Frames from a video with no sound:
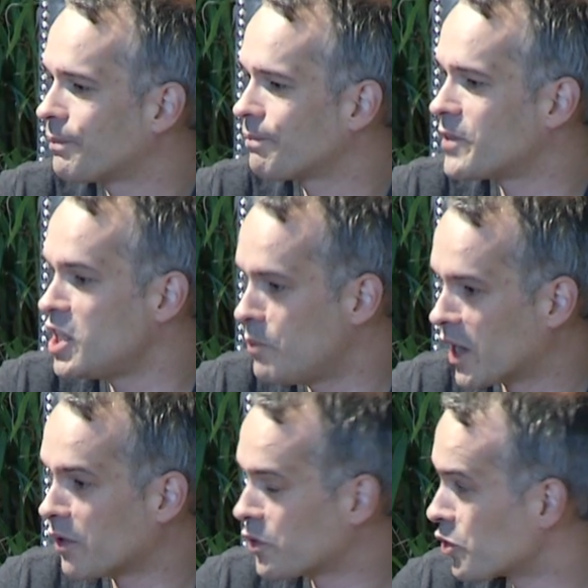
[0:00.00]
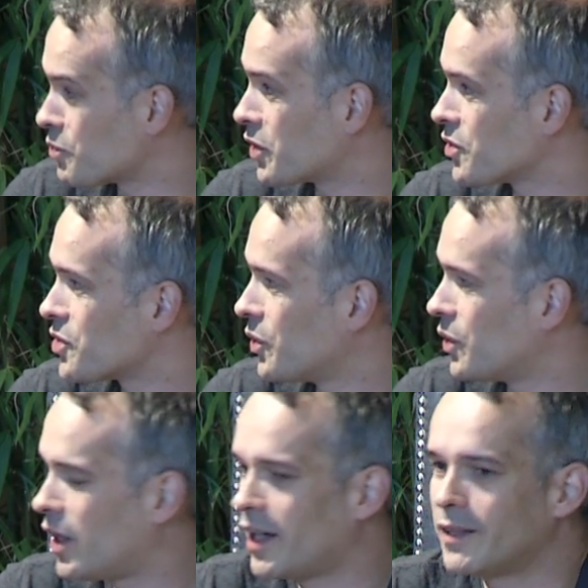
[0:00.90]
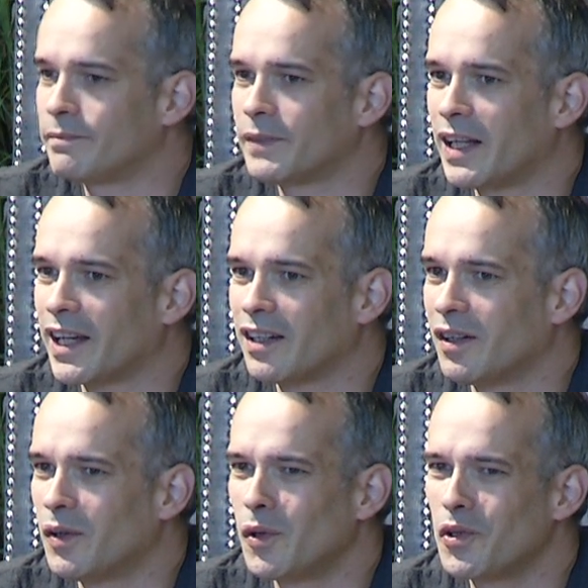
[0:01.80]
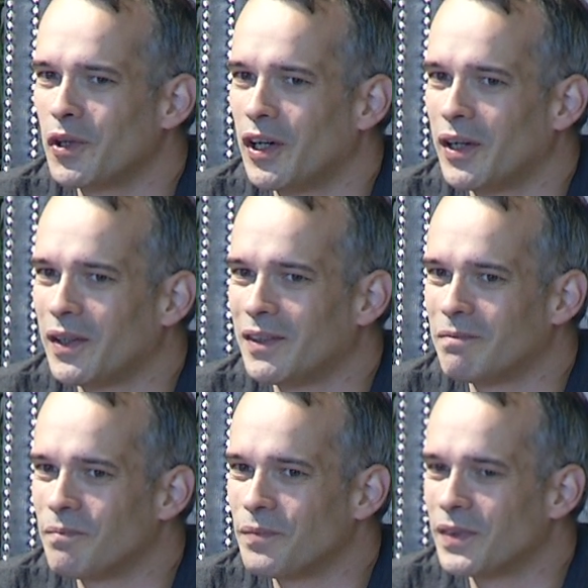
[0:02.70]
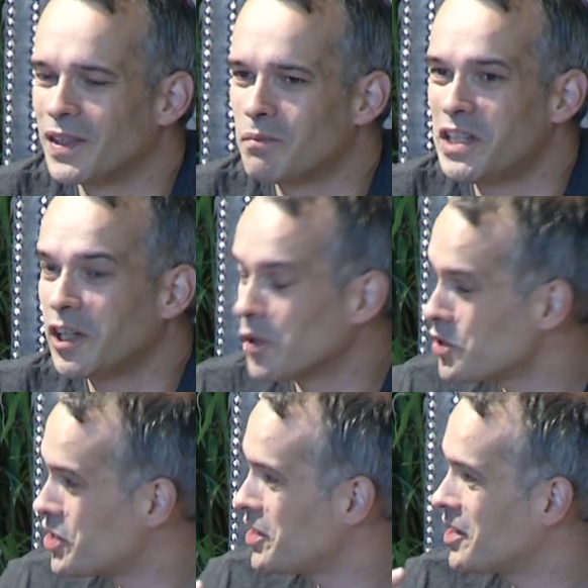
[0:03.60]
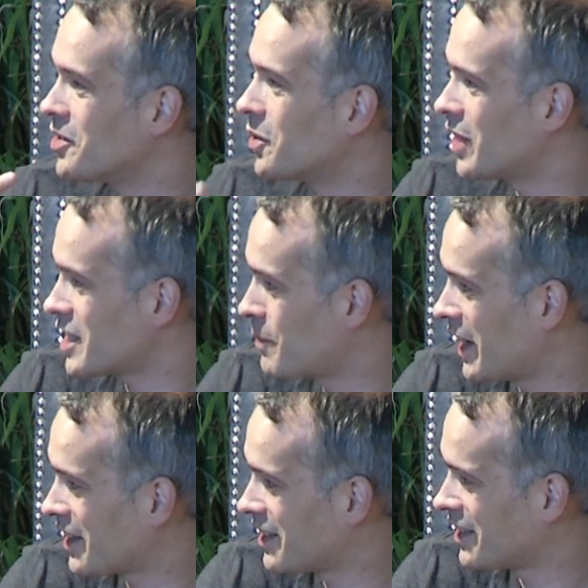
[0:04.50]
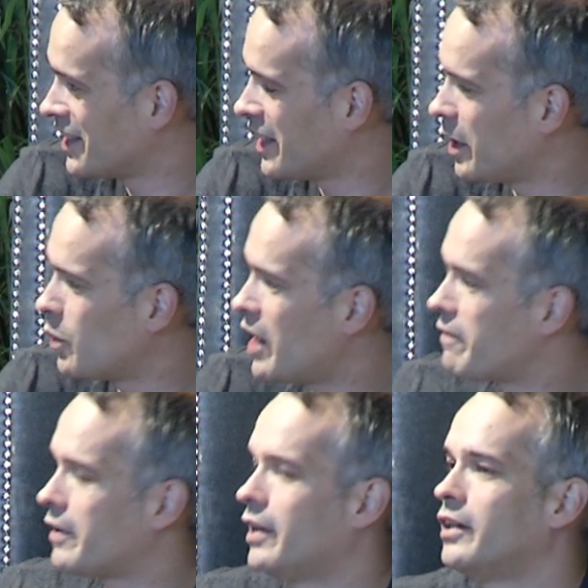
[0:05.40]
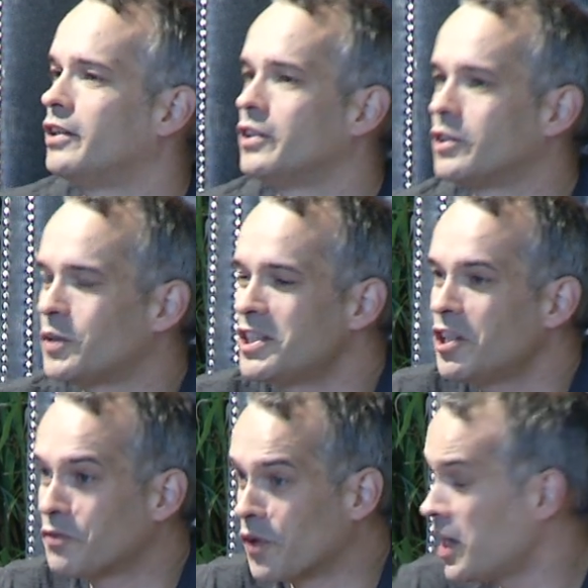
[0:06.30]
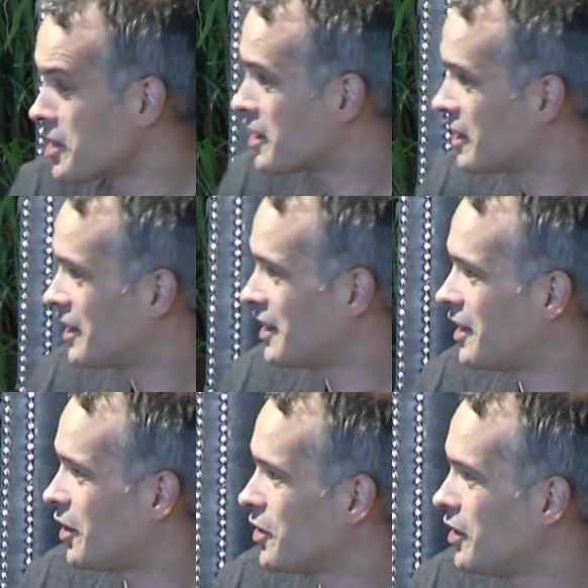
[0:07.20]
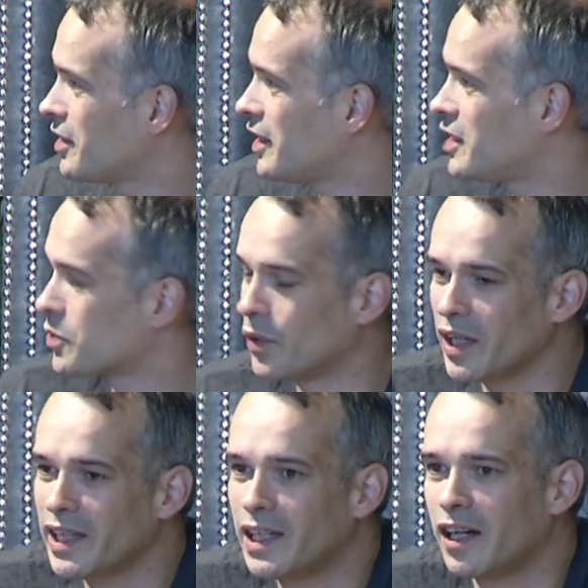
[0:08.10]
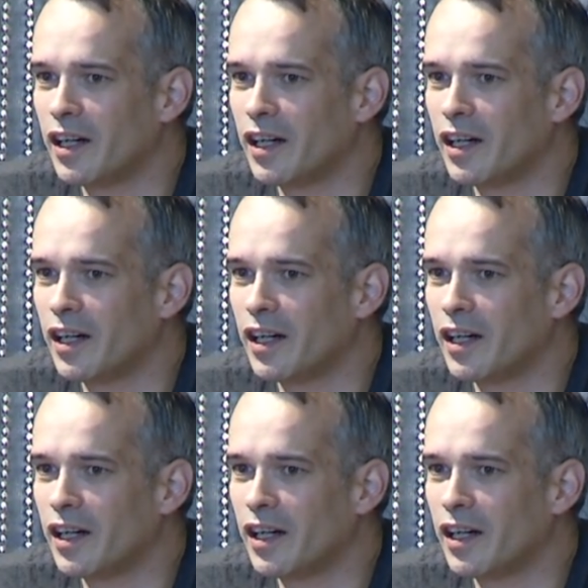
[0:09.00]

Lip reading: GDPR, of course, but also like all the psychological aspect. We have, so it's not French or not, it's really